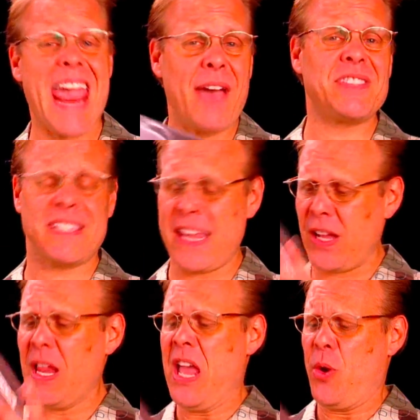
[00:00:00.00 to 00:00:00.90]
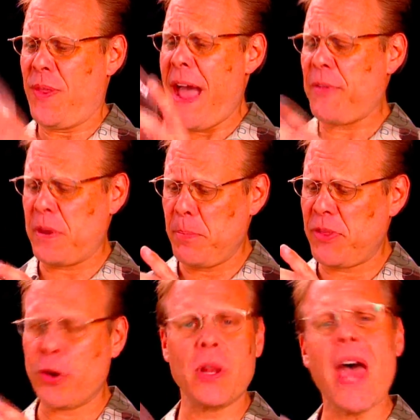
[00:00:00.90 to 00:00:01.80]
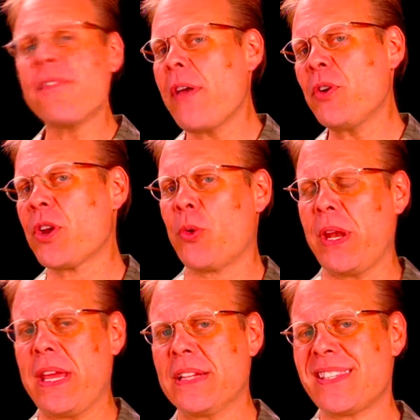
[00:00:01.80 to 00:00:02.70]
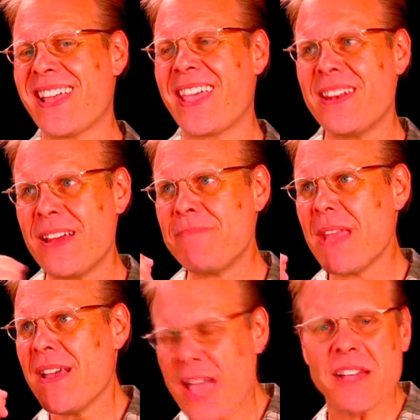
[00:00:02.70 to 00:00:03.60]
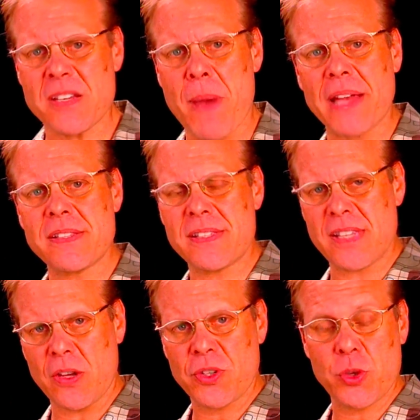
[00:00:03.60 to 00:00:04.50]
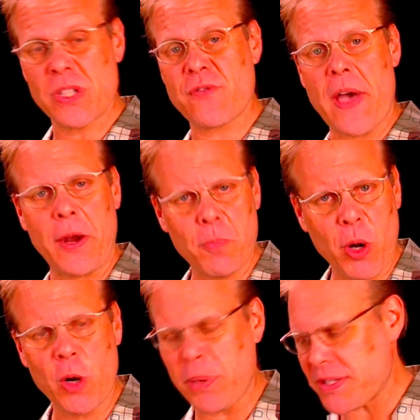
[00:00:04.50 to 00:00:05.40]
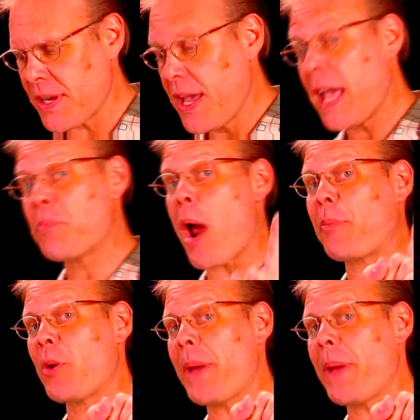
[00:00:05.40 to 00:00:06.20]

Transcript: have steel without them. But there are a lot of other ingredients that can customize the steel to its final purpose. In proper